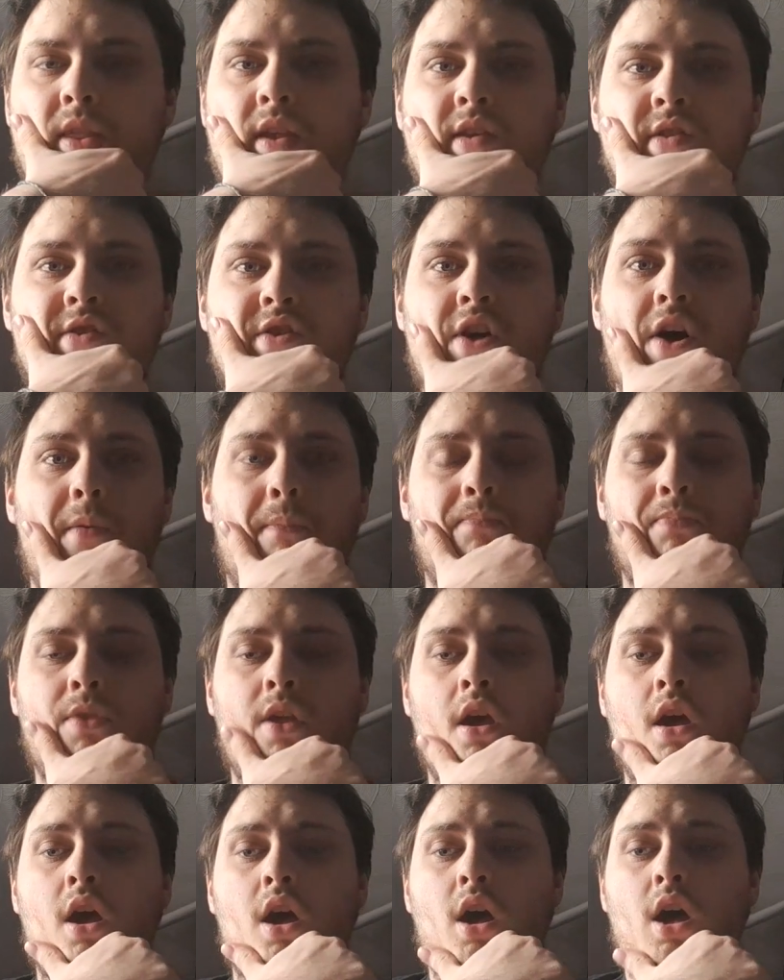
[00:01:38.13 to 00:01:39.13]
So,
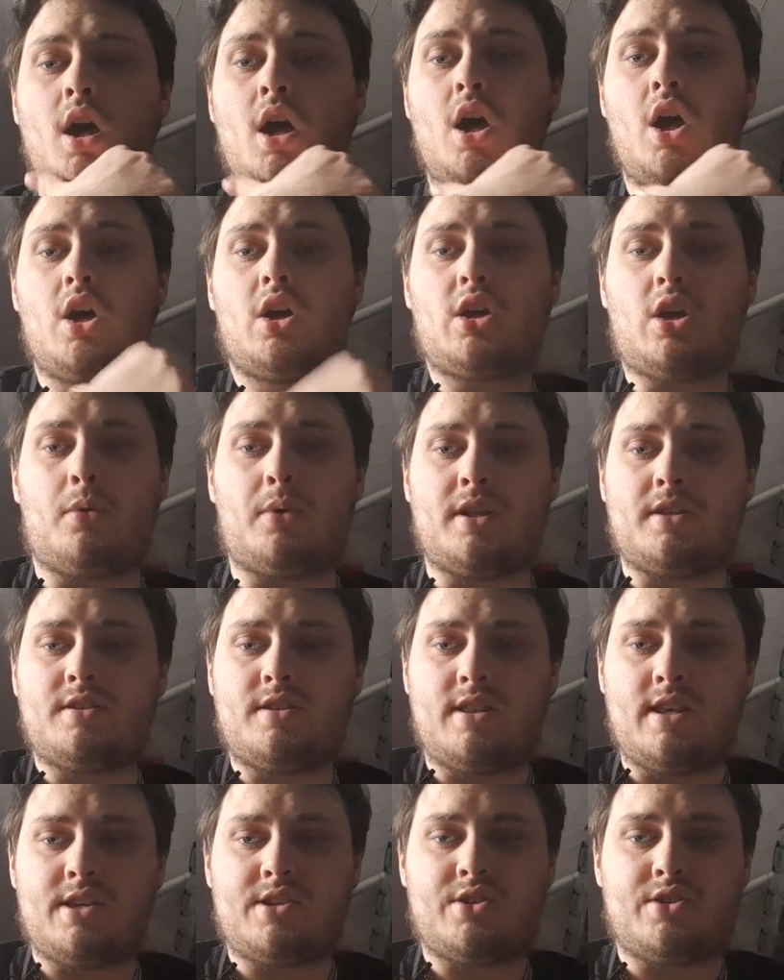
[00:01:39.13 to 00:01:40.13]
going into
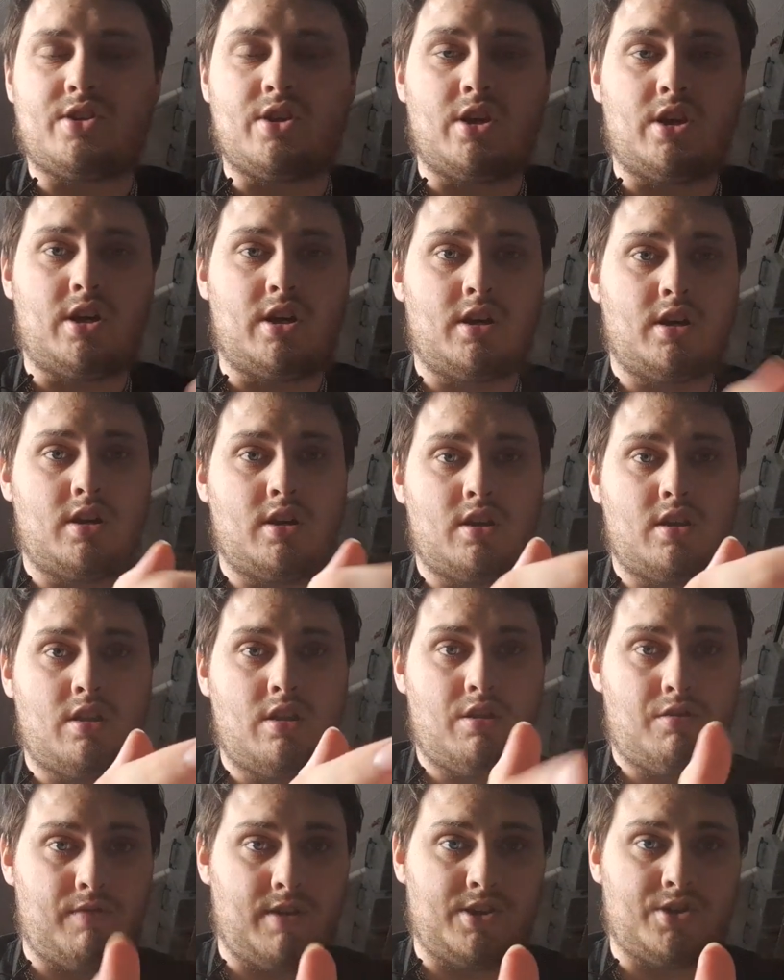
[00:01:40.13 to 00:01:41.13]
this, the
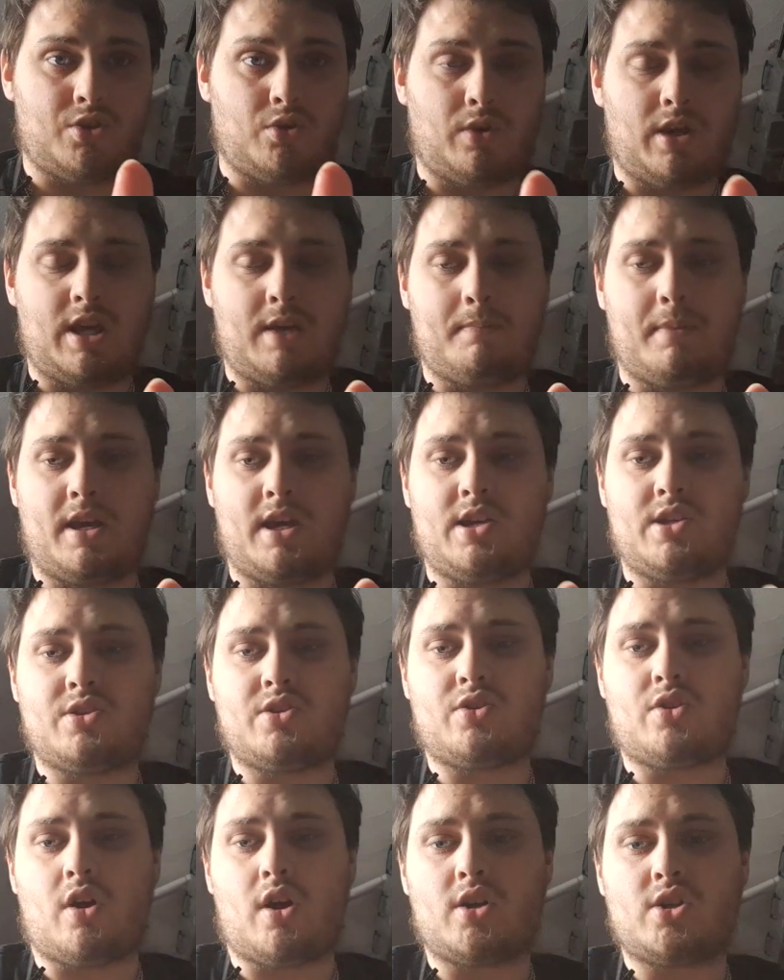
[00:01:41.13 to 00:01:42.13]
3-song EP
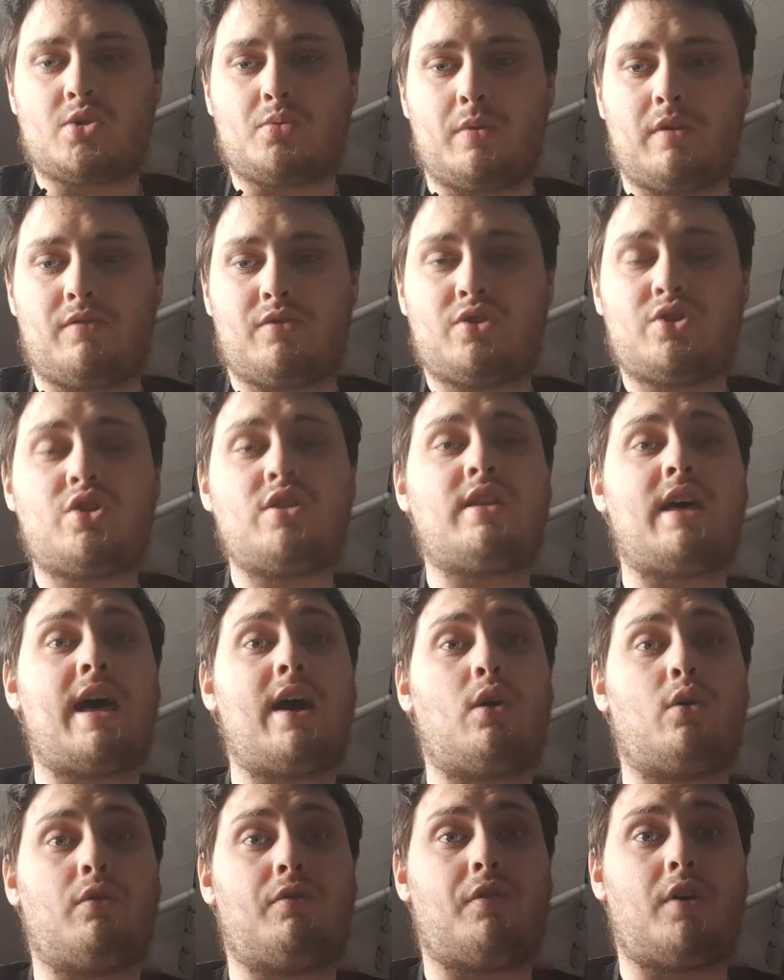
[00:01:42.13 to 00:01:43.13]
starts with To the
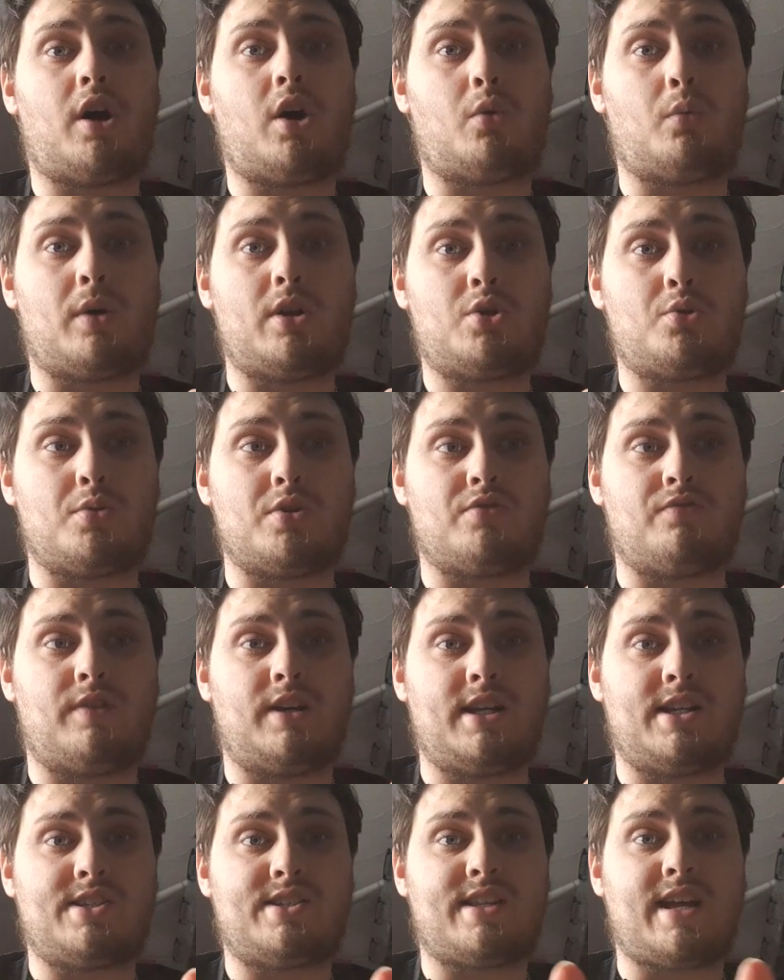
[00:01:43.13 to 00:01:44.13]
Hellfire, which was
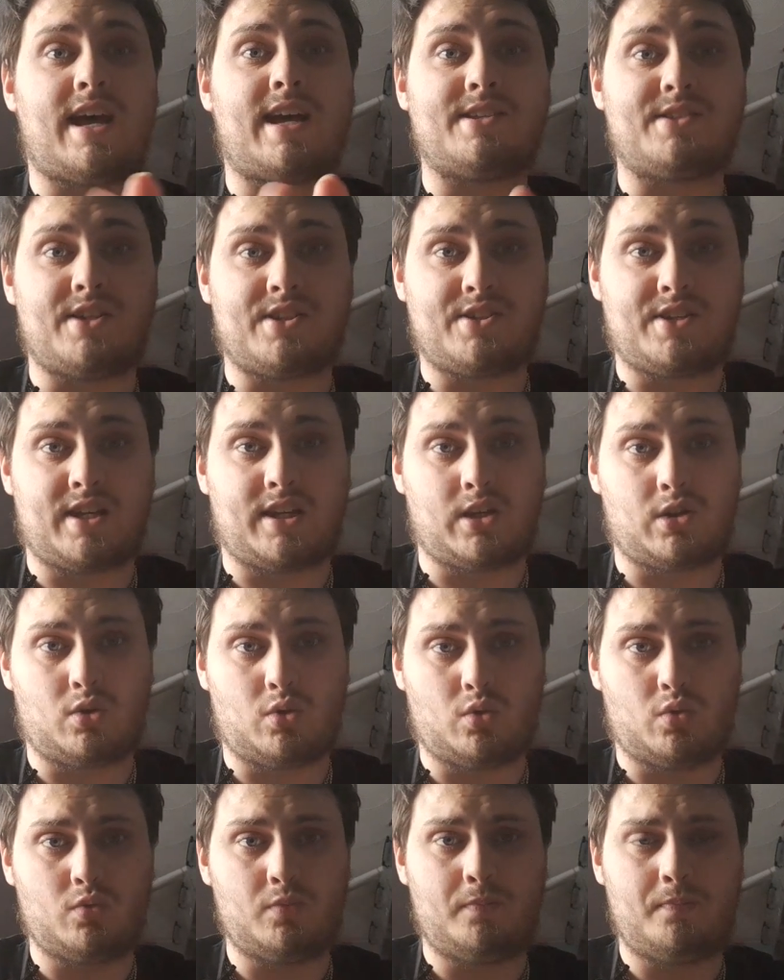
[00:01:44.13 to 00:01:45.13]
released as a
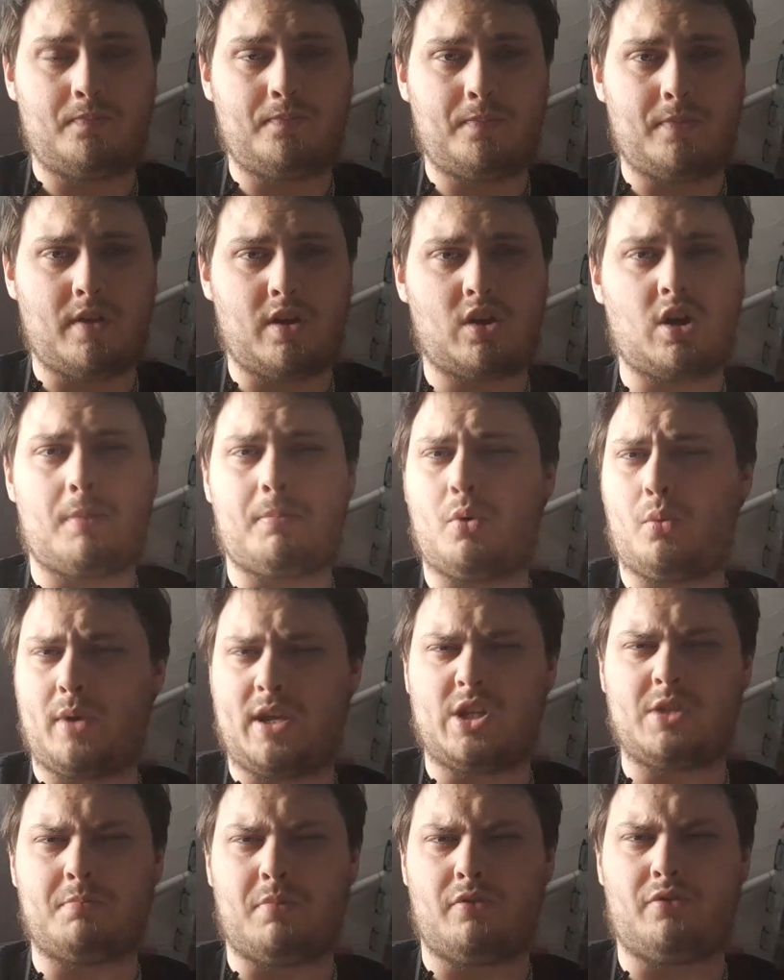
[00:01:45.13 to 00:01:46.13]
single a couple
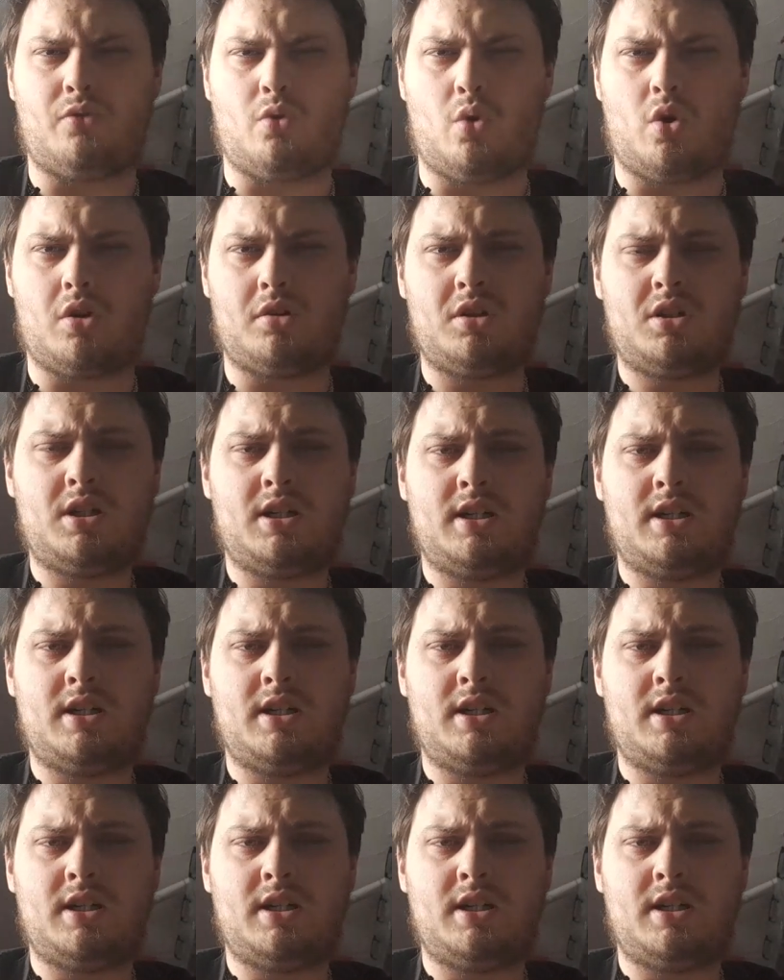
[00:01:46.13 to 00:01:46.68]
weeks before